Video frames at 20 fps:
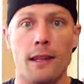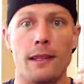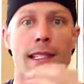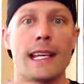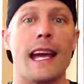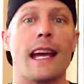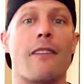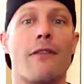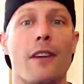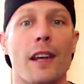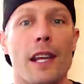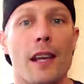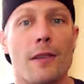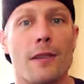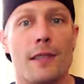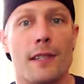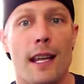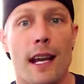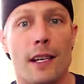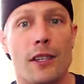tech video
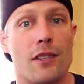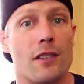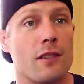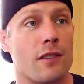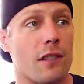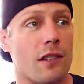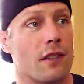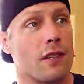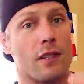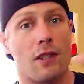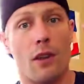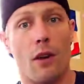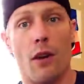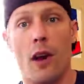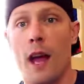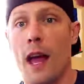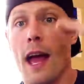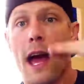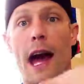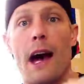section. So you just
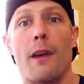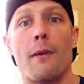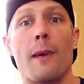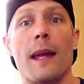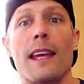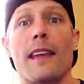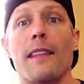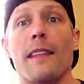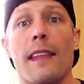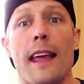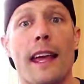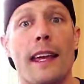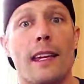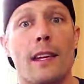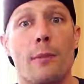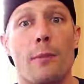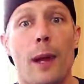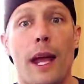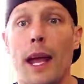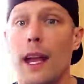go how to make a thank
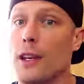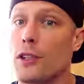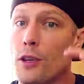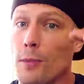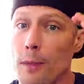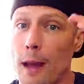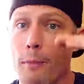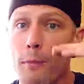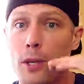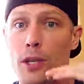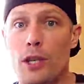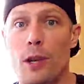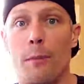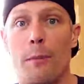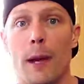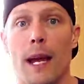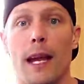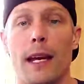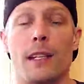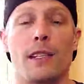you page or
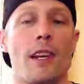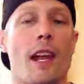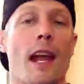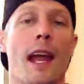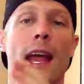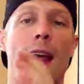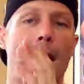membership page,